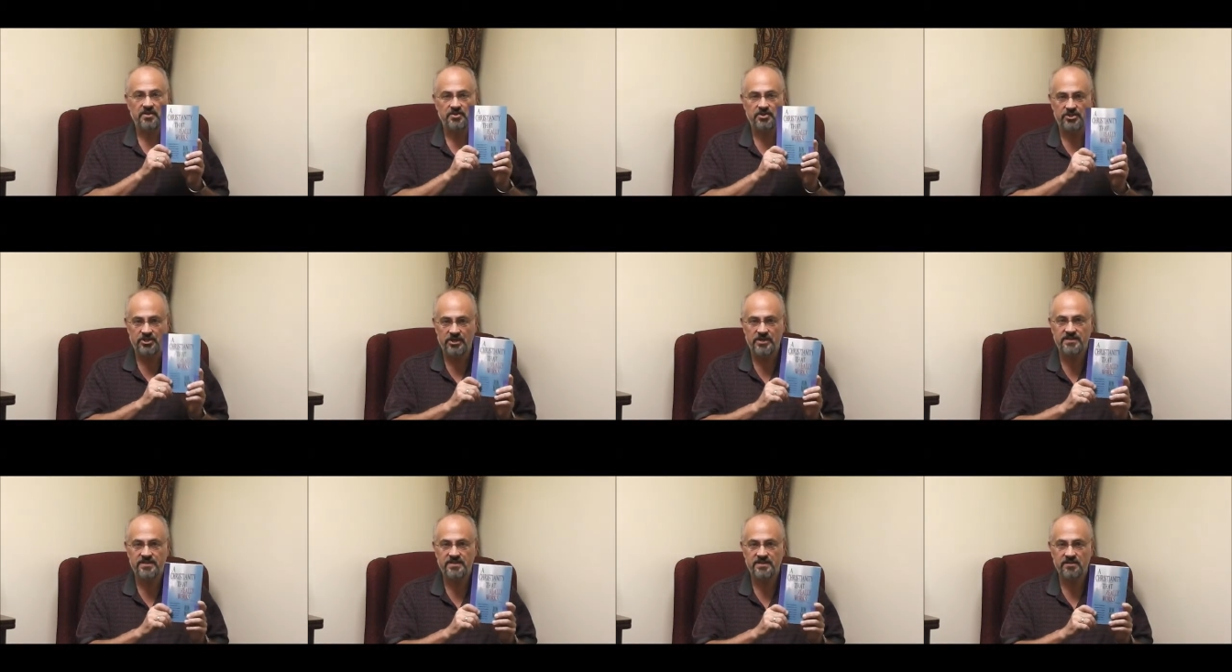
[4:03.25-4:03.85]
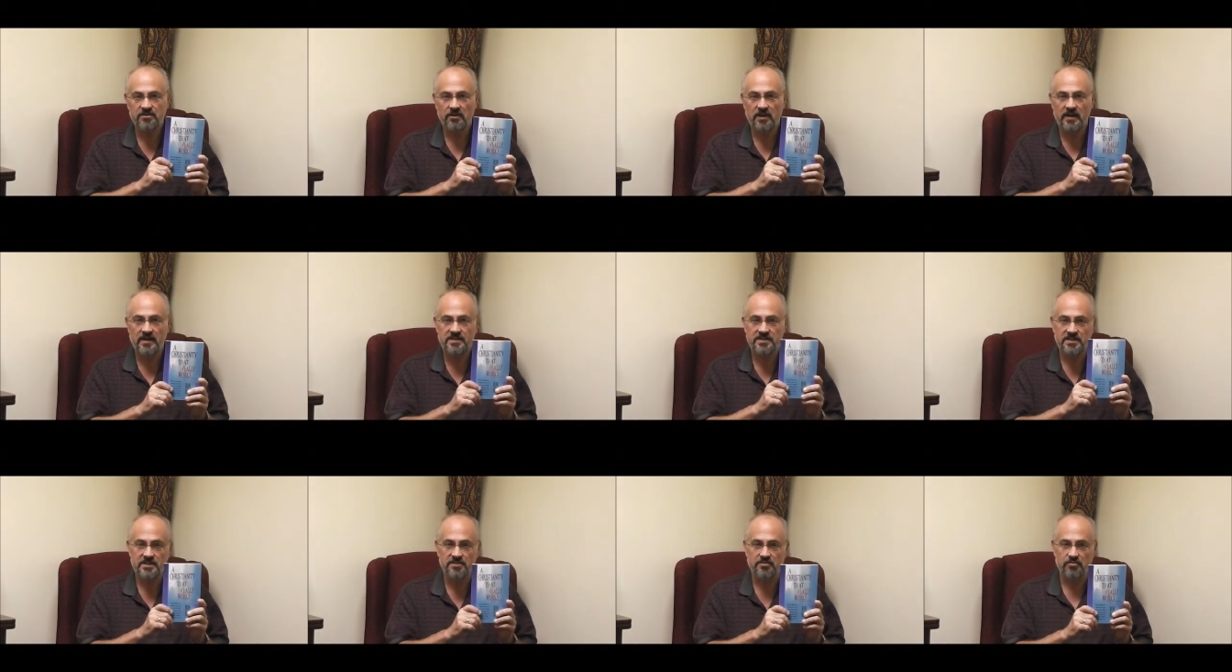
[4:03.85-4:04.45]
Jesus
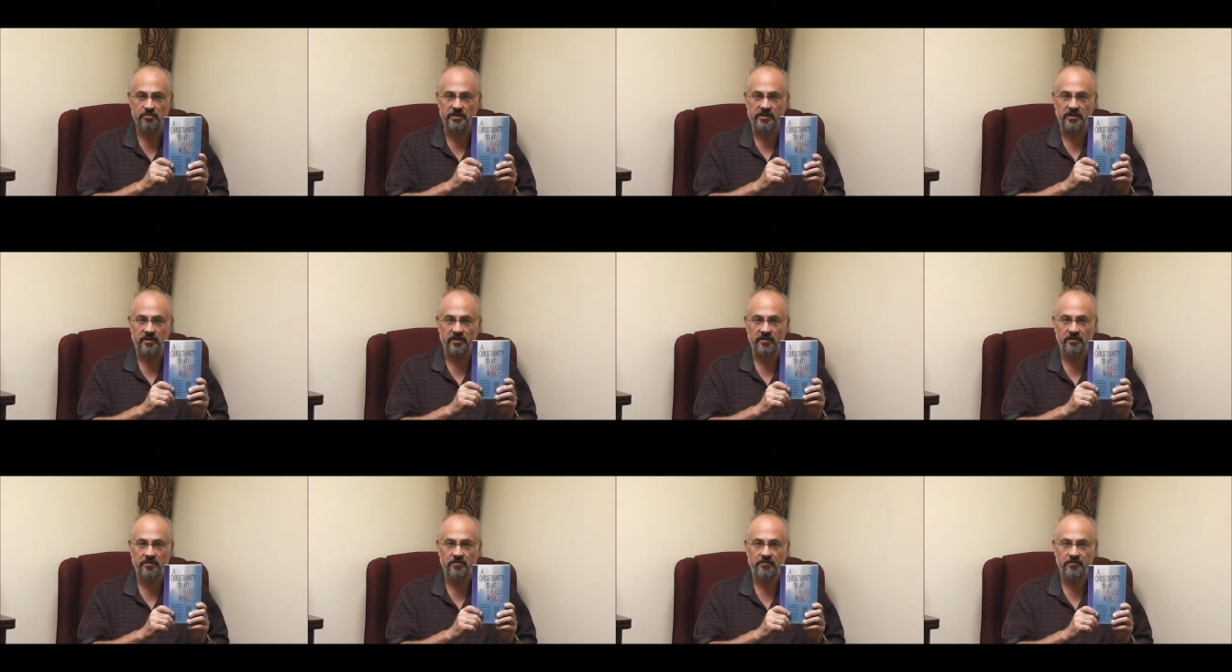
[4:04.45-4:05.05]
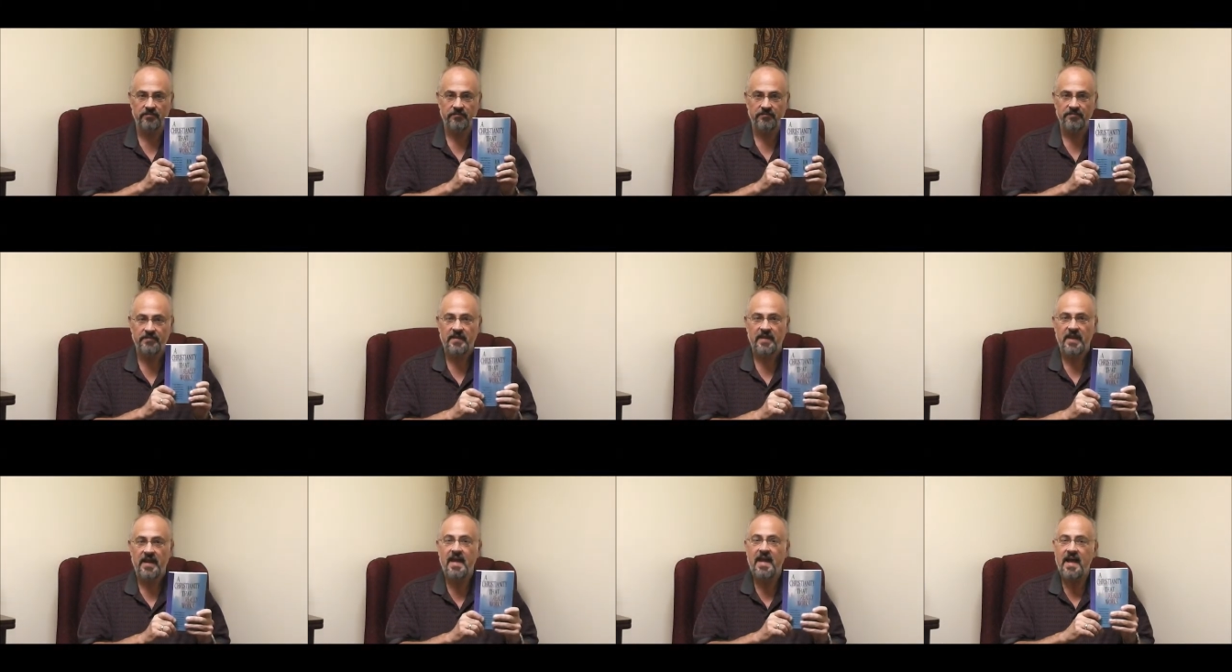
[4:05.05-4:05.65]
Christ is real,
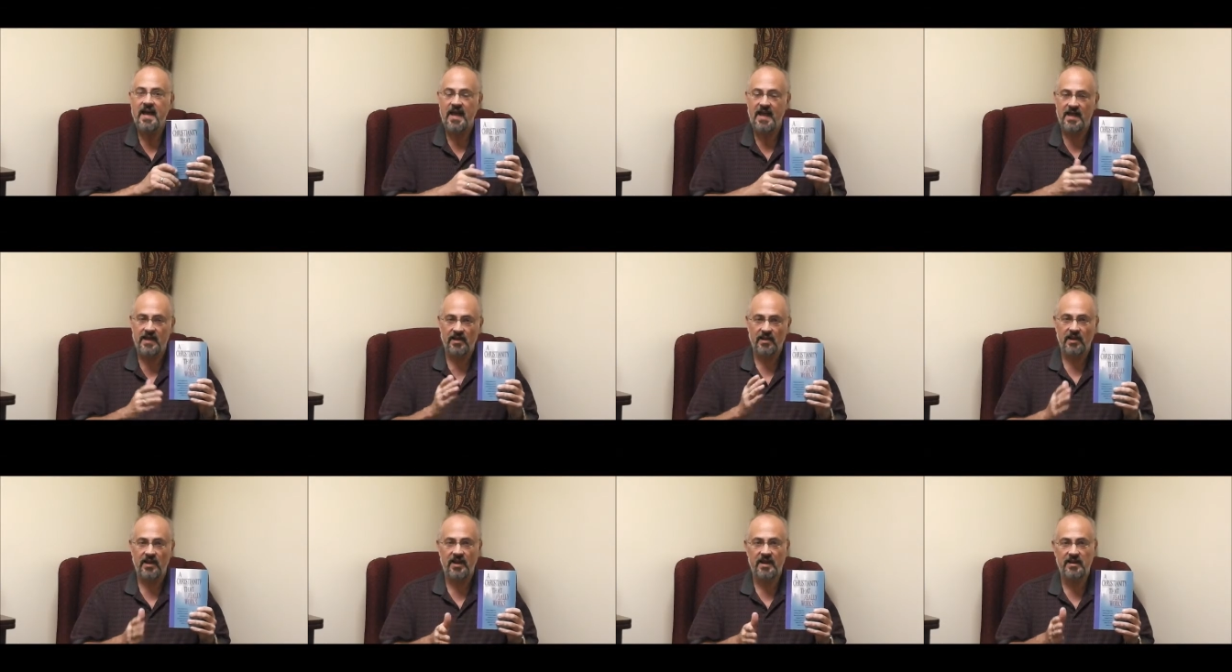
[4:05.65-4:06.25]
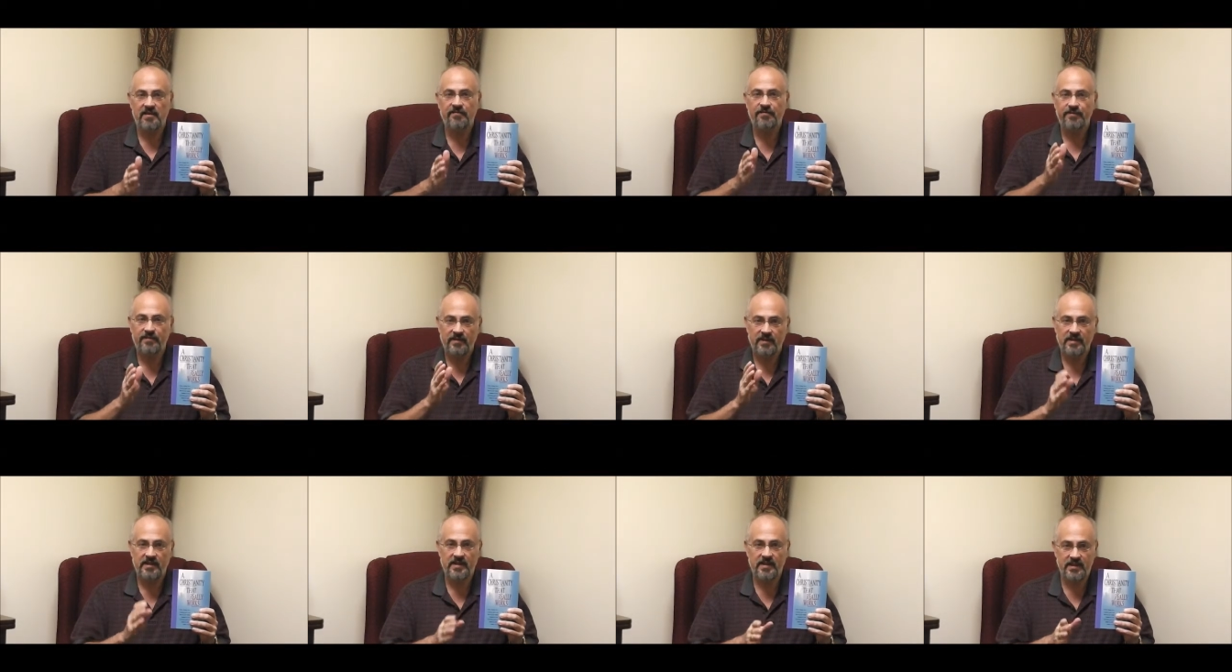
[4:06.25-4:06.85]
and life
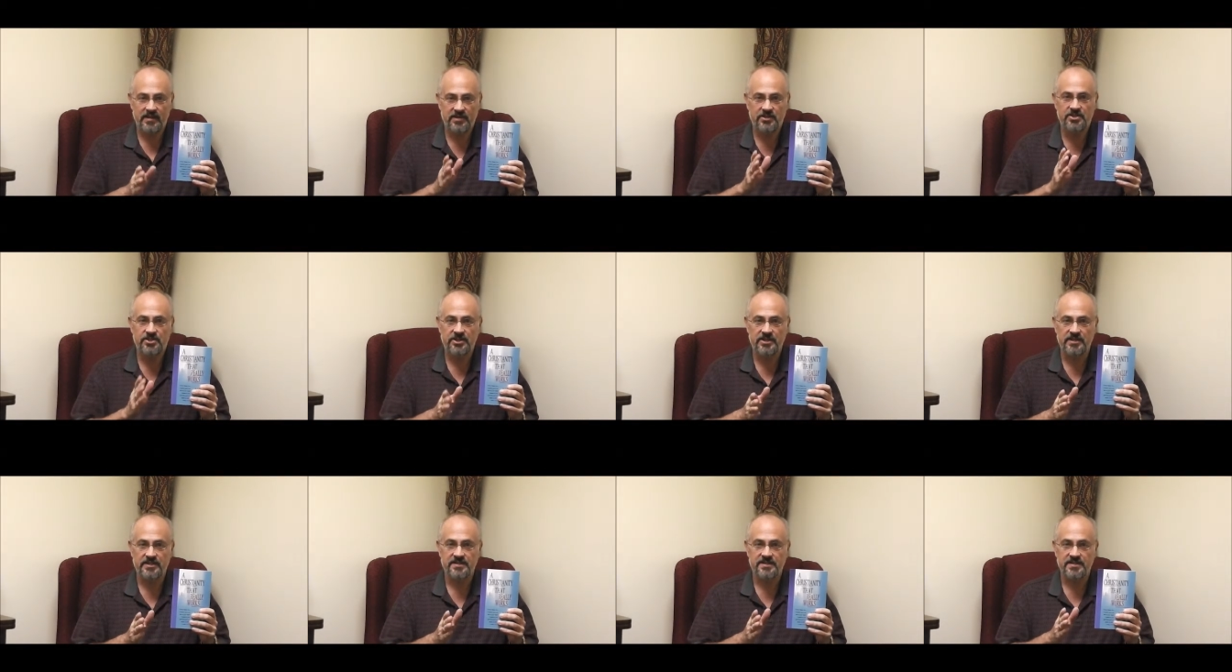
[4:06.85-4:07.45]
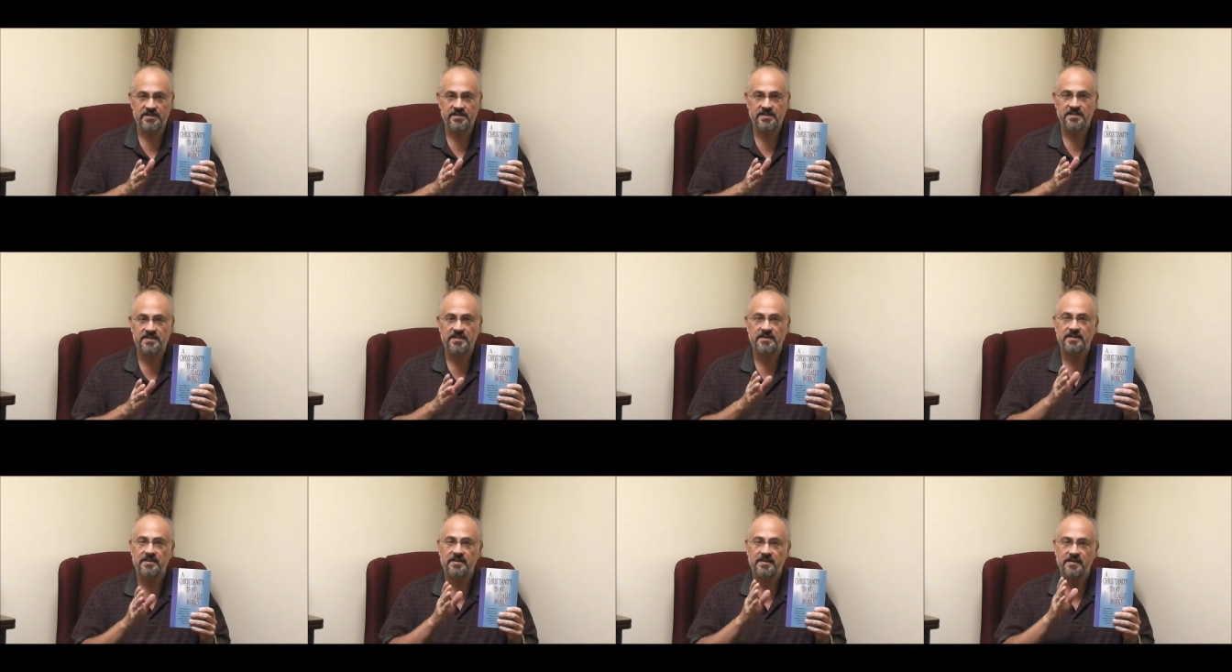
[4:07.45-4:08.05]
in
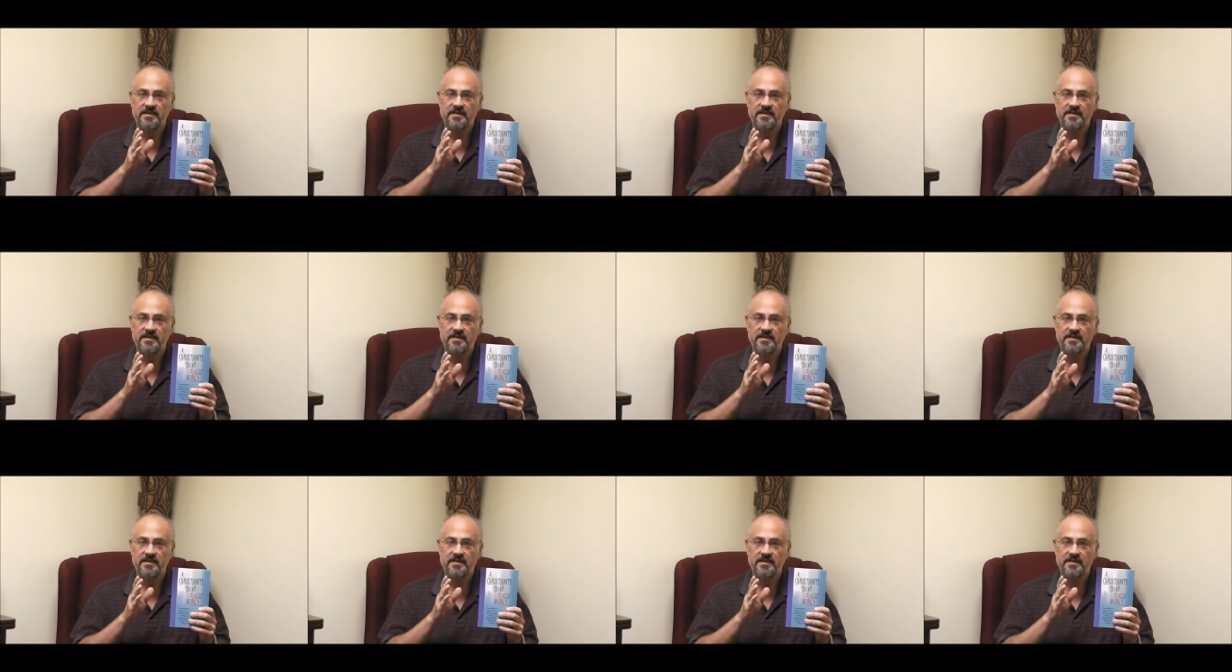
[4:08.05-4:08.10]
Jesus